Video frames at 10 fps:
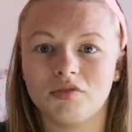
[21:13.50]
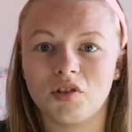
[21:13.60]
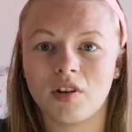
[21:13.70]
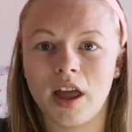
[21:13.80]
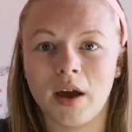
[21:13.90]
I
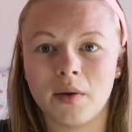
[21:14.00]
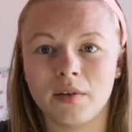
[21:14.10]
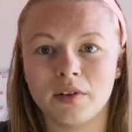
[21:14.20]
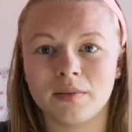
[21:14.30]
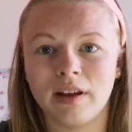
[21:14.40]
don't know how
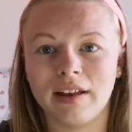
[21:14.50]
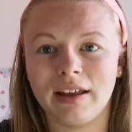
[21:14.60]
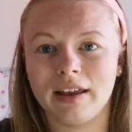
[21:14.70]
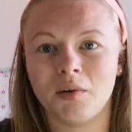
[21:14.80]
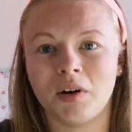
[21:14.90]
you explain.
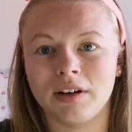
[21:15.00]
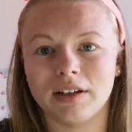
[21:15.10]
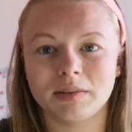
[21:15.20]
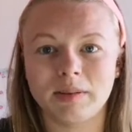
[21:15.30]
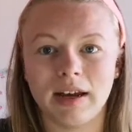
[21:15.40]
Like, you want to
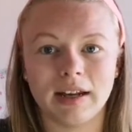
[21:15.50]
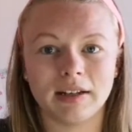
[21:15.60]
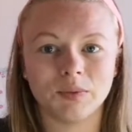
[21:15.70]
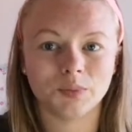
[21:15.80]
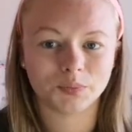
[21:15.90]
explain it.